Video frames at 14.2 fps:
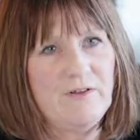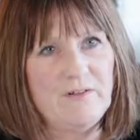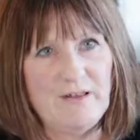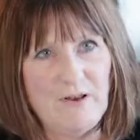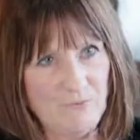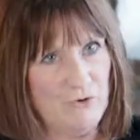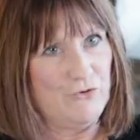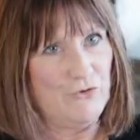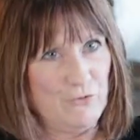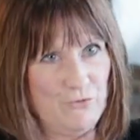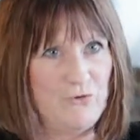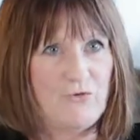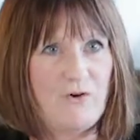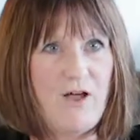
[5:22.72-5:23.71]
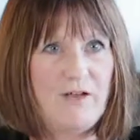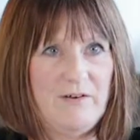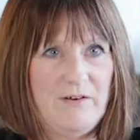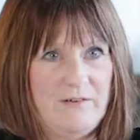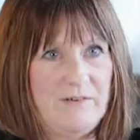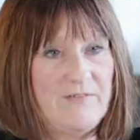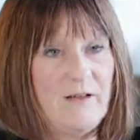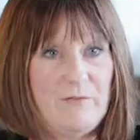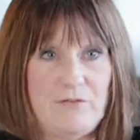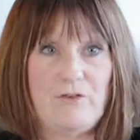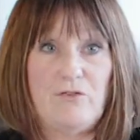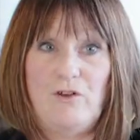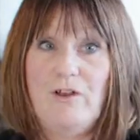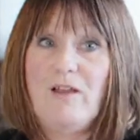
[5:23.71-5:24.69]
Now I redrew the dragon and that's
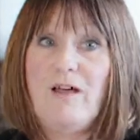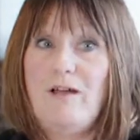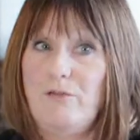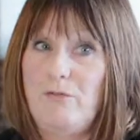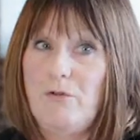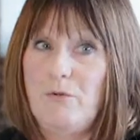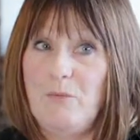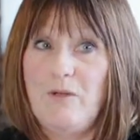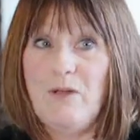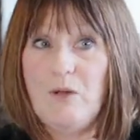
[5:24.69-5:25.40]
actually a lie though,